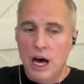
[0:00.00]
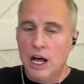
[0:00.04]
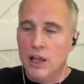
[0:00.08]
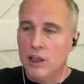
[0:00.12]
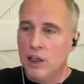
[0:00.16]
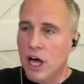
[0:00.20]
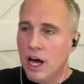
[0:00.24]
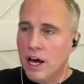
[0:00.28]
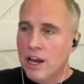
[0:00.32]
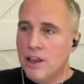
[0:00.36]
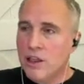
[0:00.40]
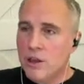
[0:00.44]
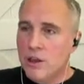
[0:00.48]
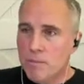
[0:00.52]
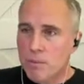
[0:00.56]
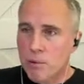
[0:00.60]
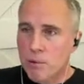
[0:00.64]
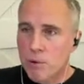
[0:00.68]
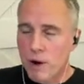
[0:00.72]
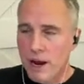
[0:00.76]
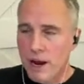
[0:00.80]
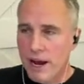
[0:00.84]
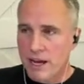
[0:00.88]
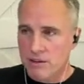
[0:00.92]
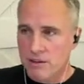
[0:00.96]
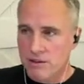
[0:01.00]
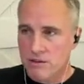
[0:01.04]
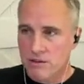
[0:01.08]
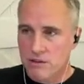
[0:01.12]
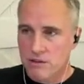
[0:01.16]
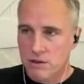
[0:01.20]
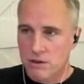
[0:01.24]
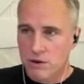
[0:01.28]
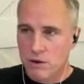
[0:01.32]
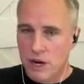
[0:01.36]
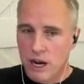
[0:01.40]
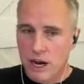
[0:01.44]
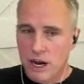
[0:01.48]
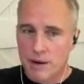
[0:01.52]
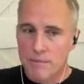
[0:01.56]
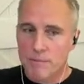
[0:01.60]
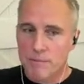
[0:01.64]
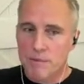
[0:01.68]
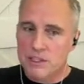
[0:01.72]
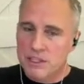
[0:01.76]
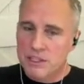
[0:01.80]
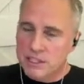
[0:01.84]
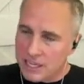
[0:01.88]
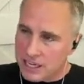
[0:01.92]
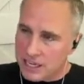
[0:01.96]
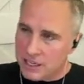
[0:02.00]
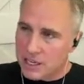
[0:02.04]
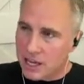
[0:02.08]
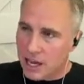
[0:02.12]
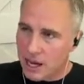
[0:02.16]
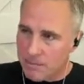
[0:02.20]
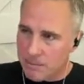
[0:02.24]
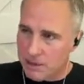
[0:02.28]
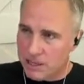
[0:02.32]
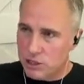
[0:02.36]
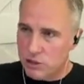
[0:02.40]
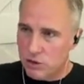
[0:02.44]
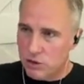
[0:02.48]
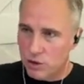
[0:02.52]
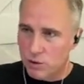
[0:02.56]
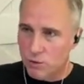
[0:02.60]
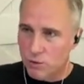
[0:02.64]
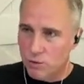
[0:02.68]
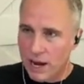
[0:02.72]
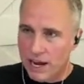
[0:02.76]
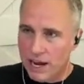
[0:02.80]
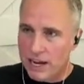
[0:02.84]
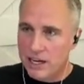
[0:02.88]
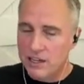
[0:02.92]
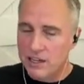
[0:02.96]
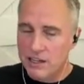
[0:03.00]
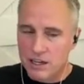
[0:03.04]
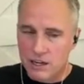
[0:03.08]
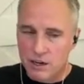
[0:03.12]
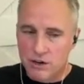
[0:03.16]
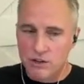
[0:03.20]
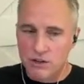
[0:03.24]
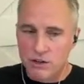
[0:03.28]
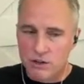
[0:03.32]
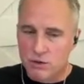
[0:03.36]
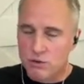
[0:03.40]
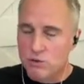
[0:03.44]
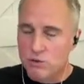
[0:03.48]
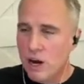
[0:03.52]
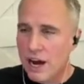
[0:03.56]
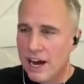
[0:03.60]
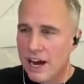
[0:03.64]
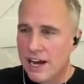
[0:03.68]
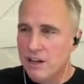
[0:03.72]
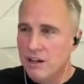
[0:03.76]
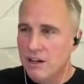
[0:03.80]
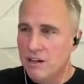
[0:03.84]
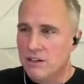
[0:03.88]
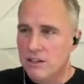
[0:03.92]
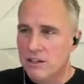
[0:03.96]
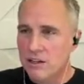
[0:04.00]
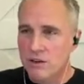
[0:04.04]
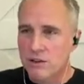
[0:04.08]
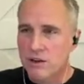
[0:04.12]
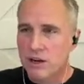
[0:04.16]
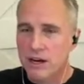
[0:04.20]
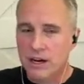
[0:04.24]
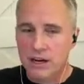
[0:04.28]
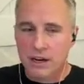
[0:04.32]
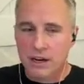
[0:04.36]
a lot of the press um, did come into it right near the trial. You know,